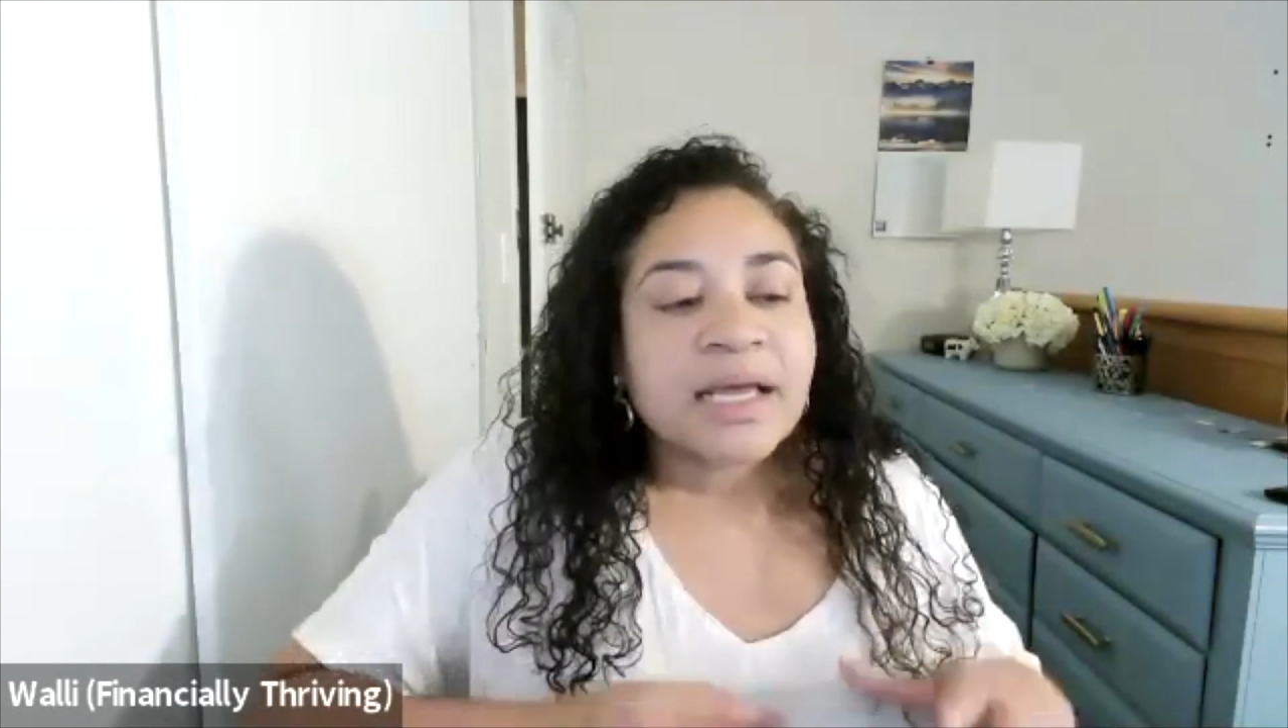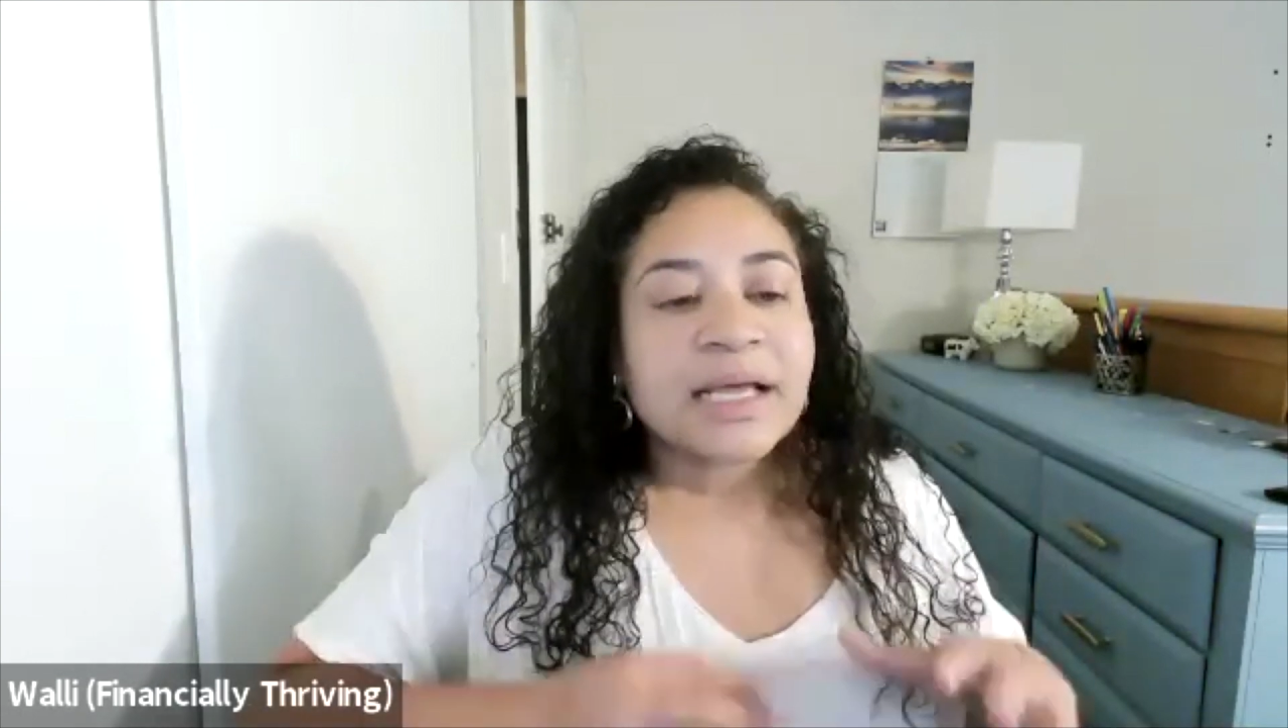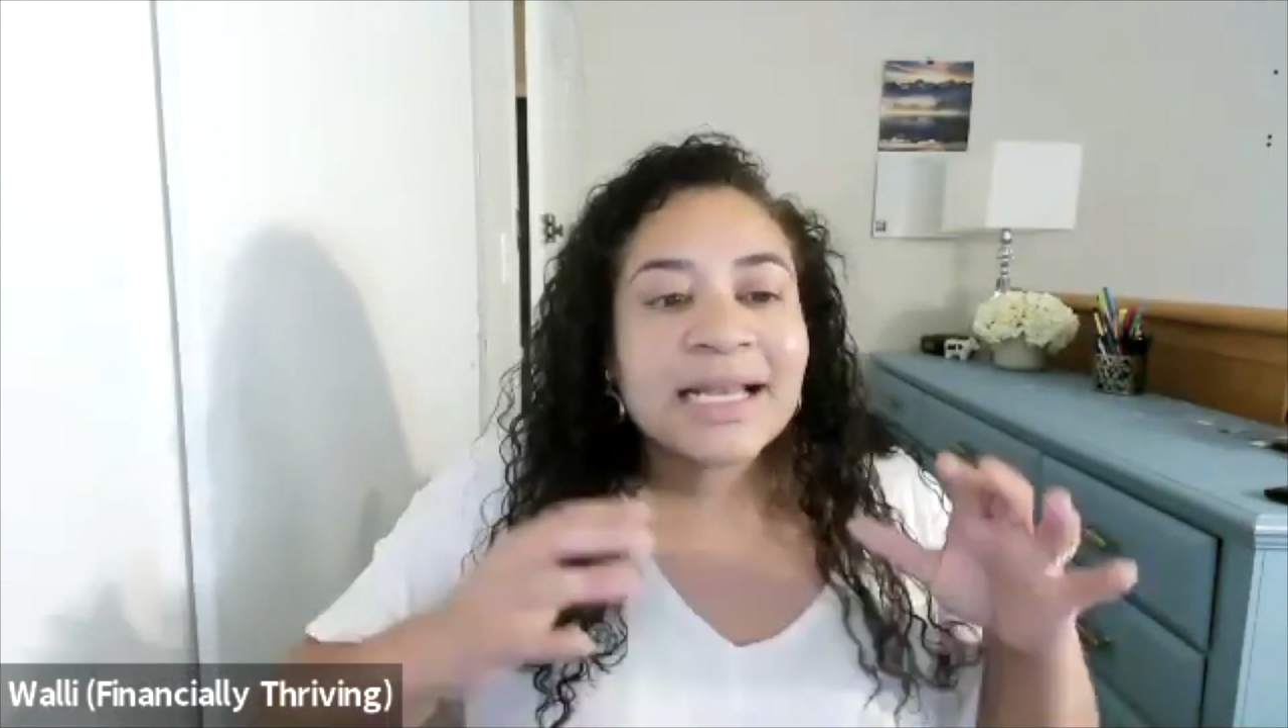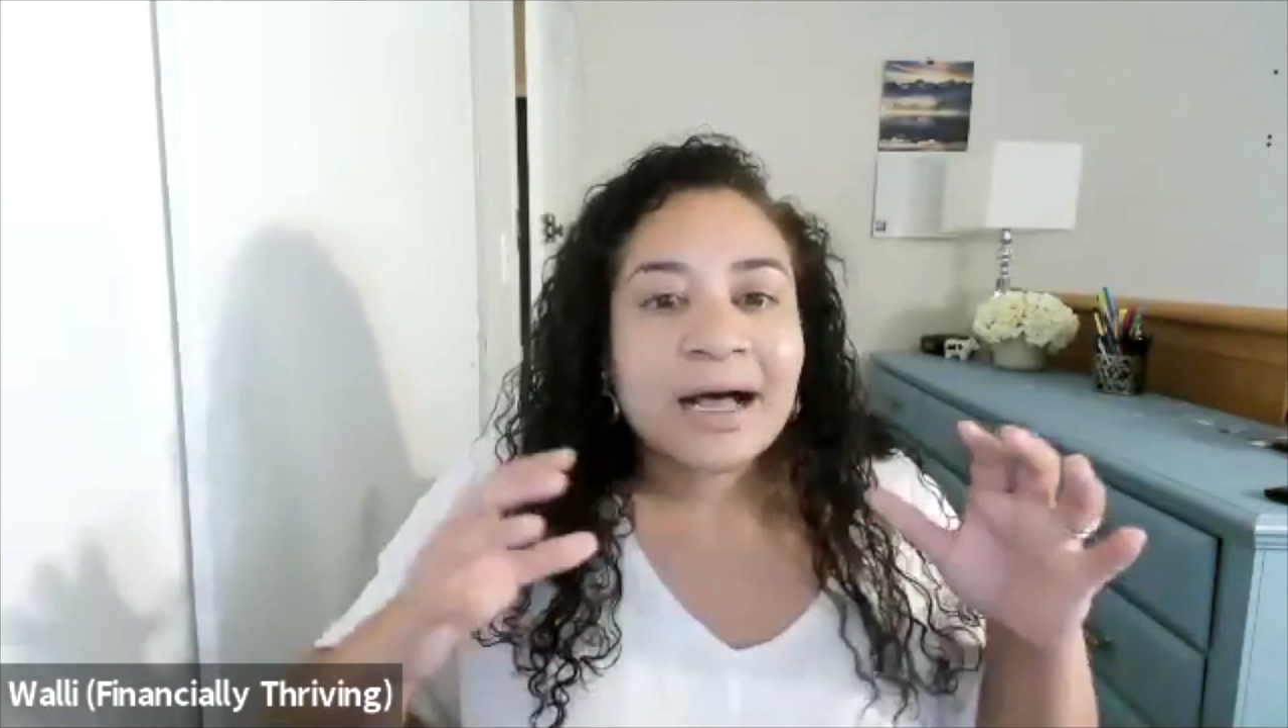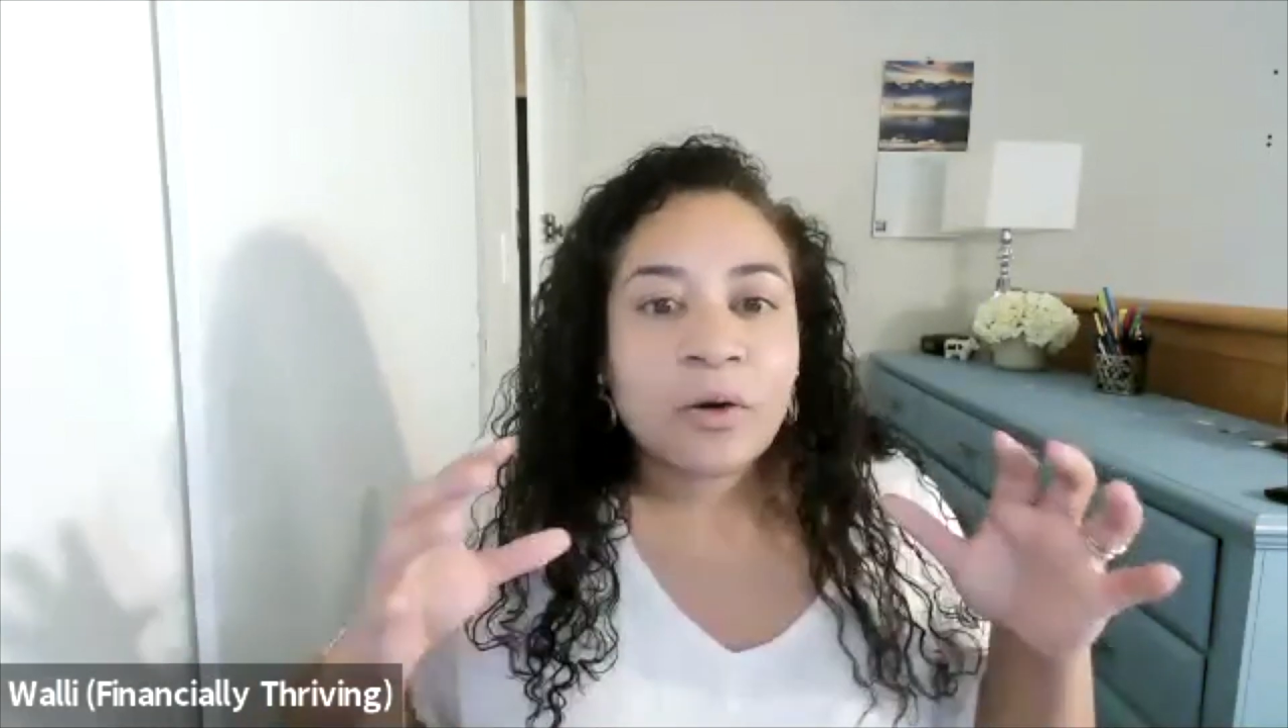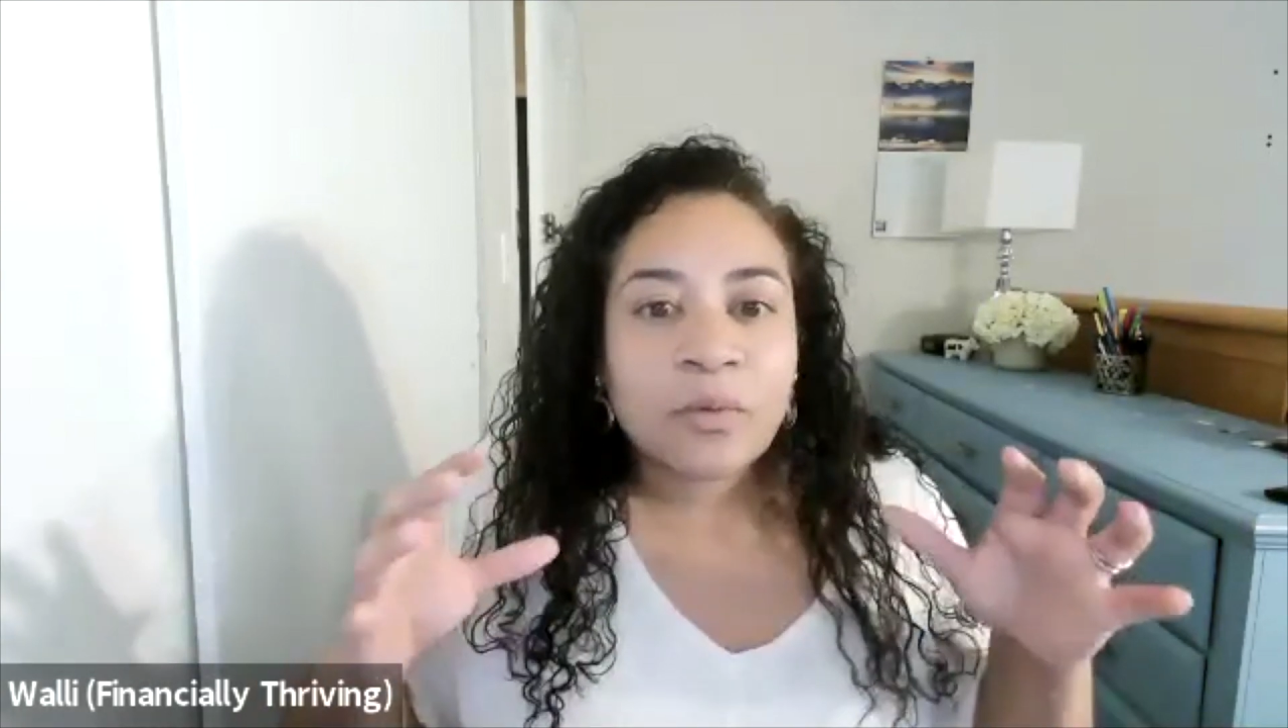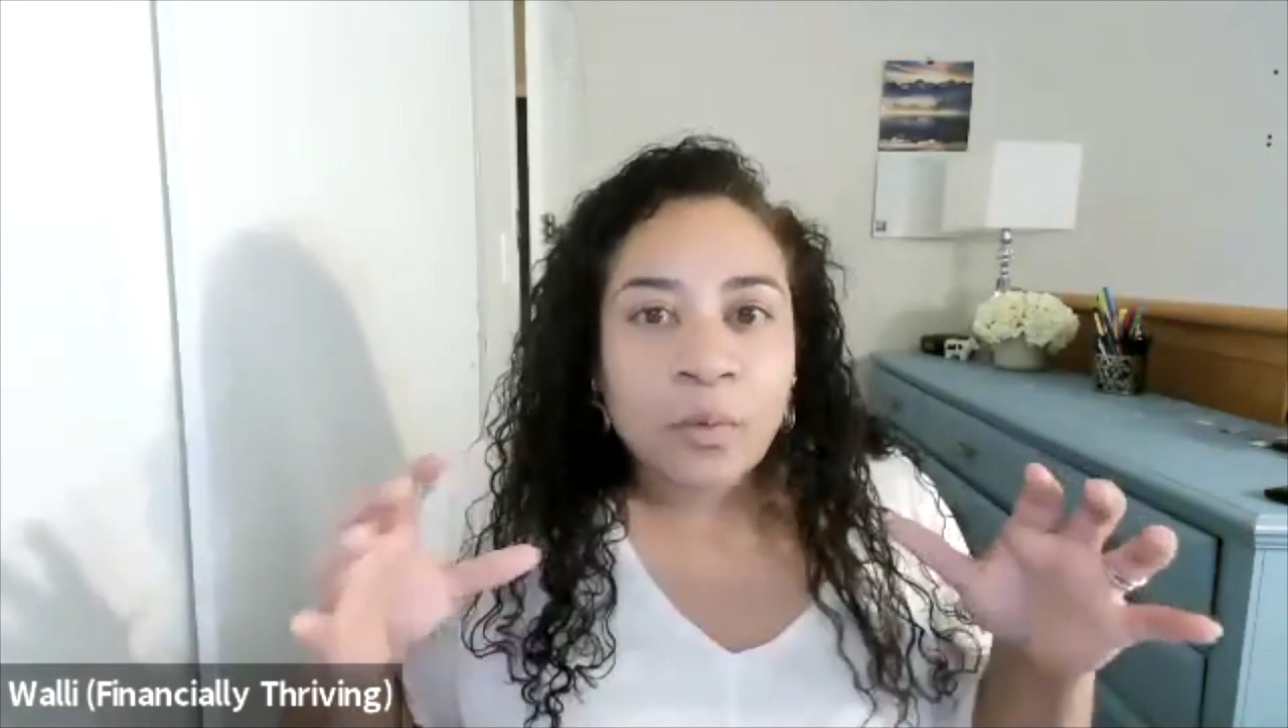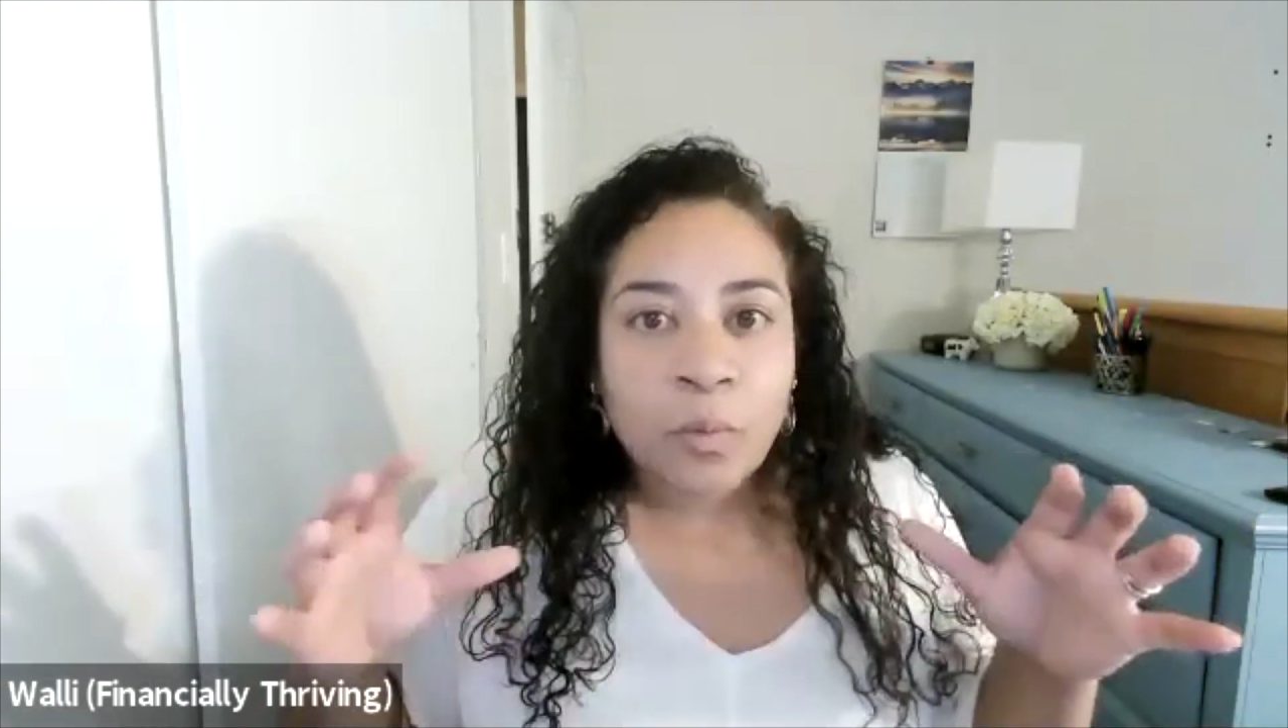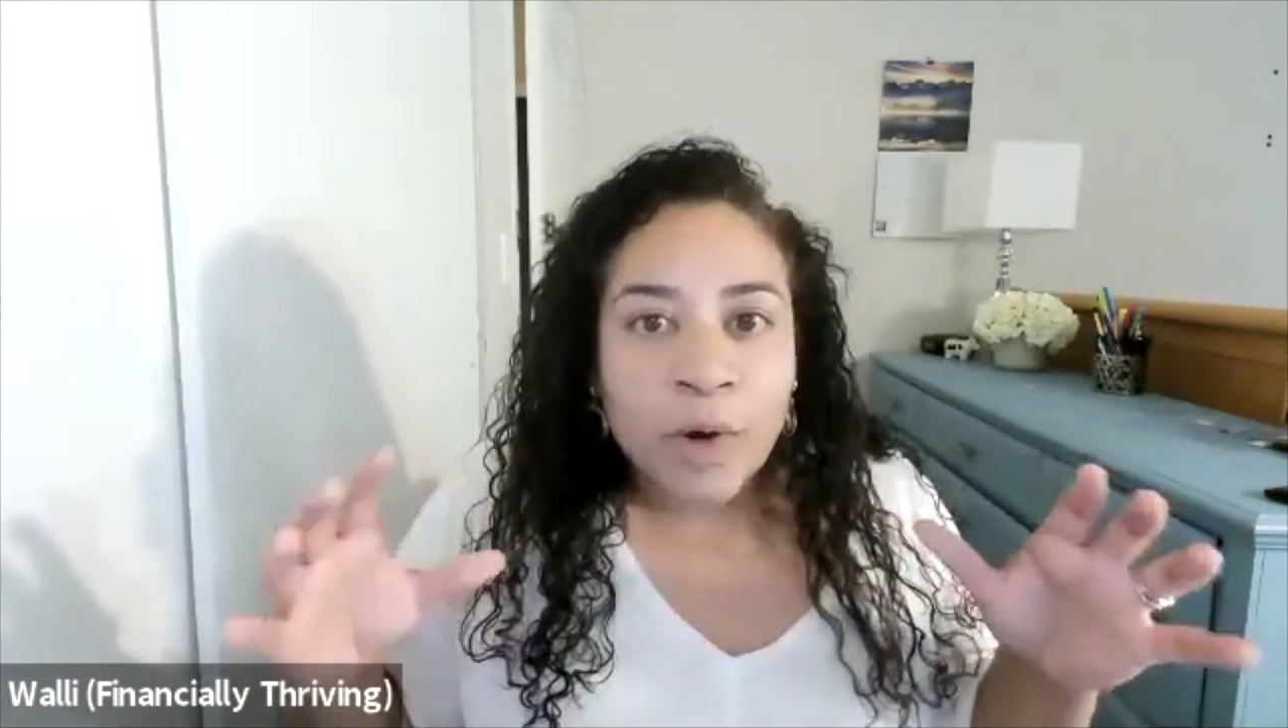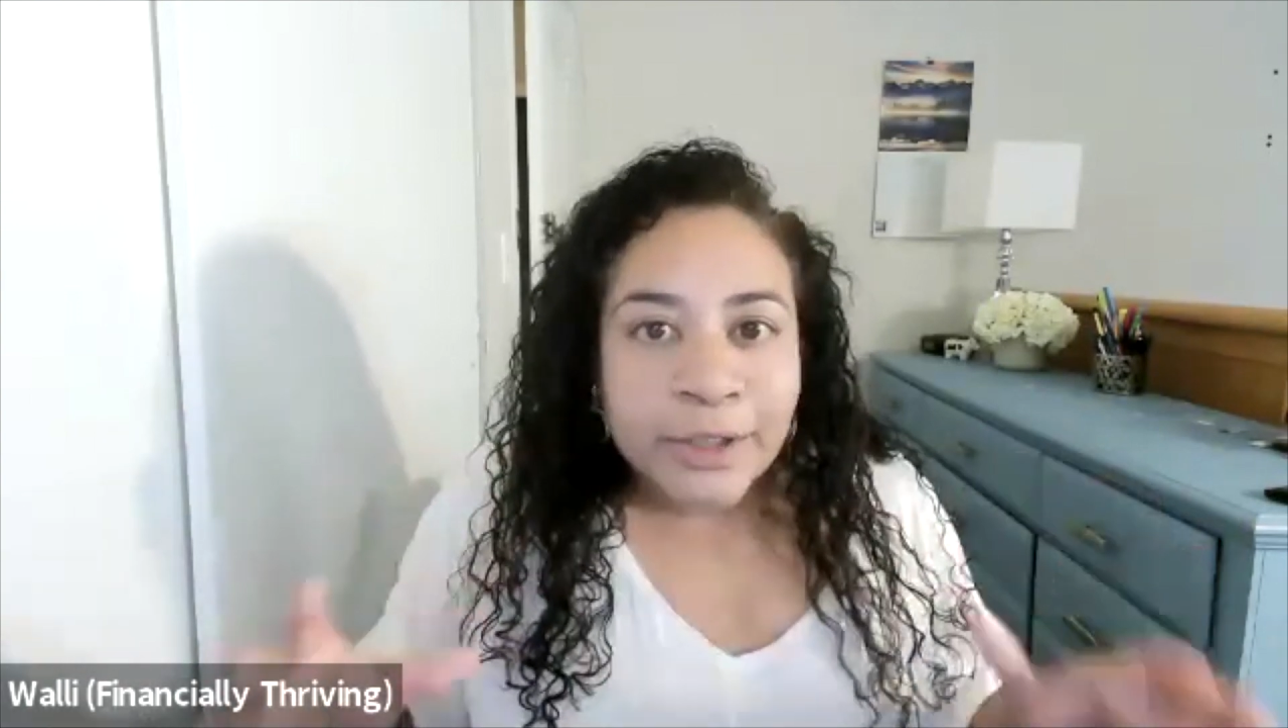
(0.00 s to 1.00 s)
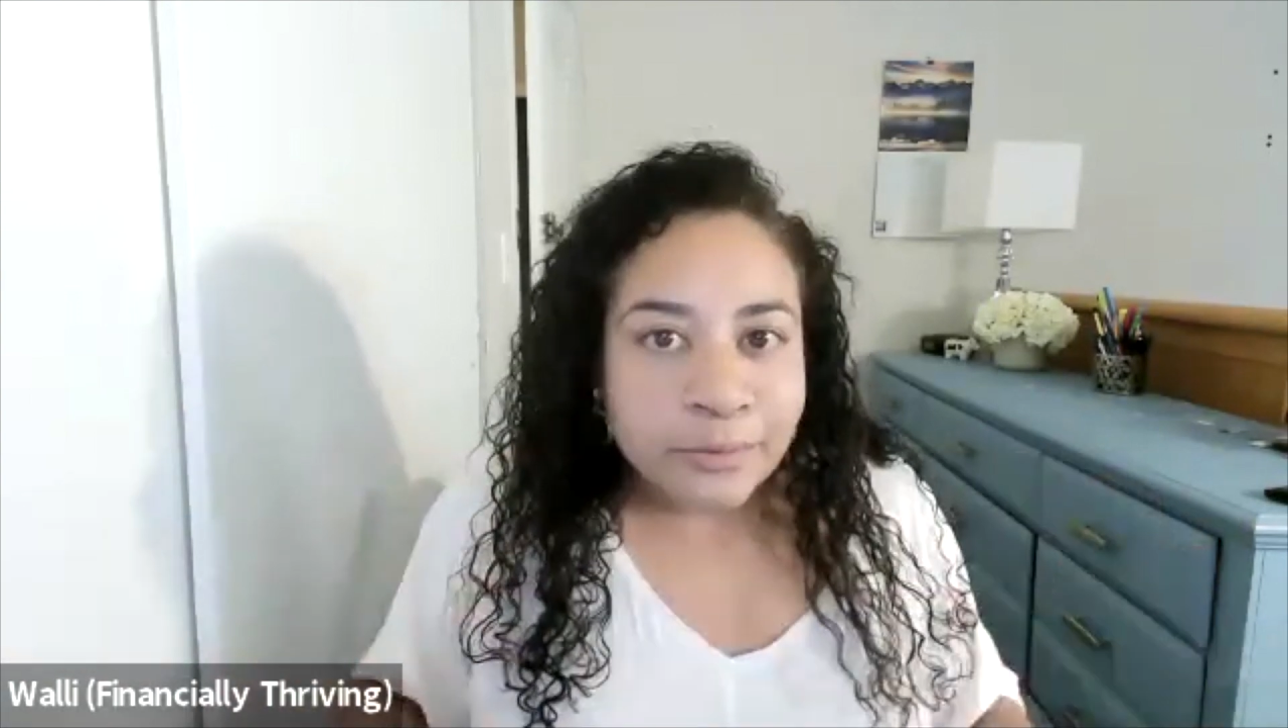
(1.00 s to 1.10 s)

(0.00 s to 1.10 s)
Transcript: Now, what do